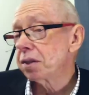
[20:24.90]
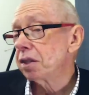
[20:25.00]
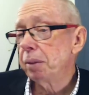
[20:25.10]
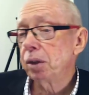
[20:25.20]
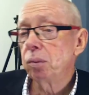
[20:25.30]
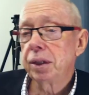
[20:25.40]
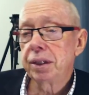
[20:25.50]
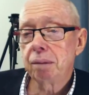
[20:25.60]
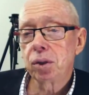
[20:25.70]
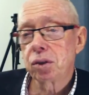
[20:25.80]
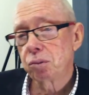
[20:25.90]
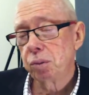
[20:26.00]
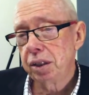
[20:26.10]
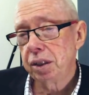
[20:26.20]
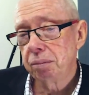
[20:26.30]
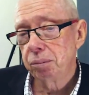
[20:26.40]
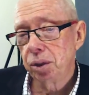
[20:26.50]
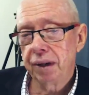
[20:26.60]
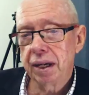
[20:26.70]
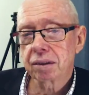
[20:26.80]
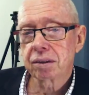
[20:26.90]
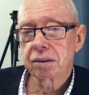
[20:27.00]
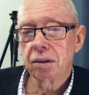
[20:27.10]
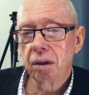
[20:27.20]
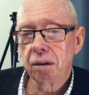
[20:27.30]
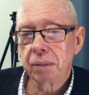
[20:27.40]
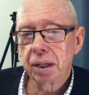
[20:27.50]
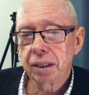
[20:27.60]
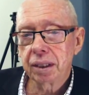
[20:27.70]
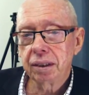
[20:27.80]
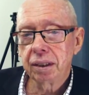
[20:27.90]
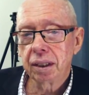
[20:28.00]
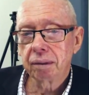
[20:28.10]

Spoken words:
is a big weekend because we move house on Monday.